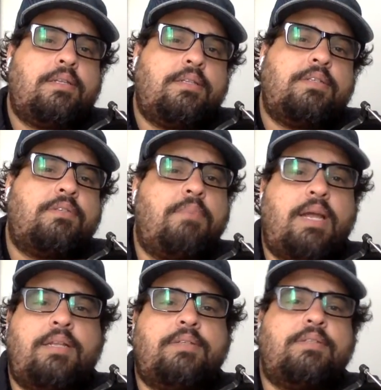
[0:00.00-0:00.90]
This is
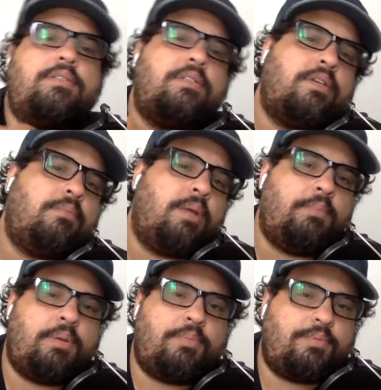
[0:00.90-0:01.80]
my list. These are my
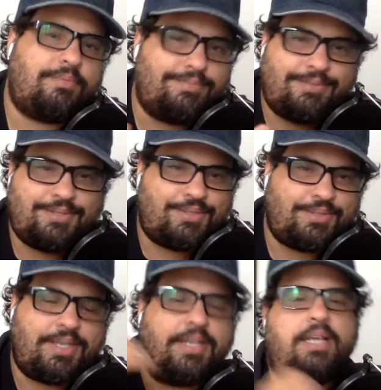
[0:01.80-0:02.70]
people. Let's
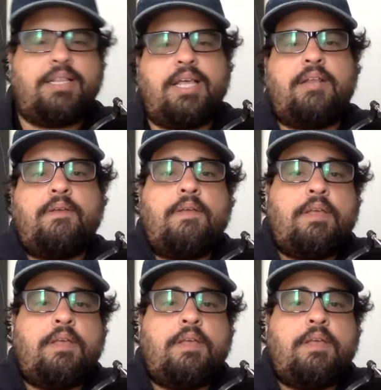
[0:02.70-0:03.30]
just say it like that.